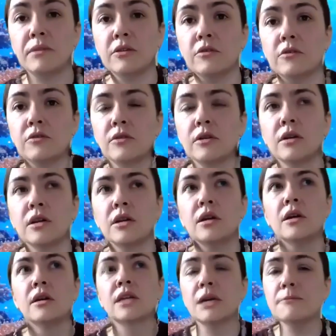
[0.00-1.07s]
you
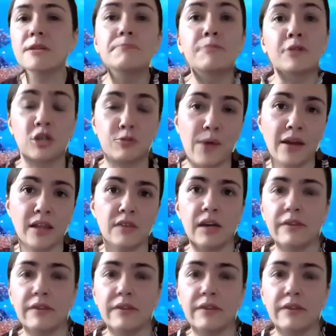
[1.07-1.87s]
keep it in perspective.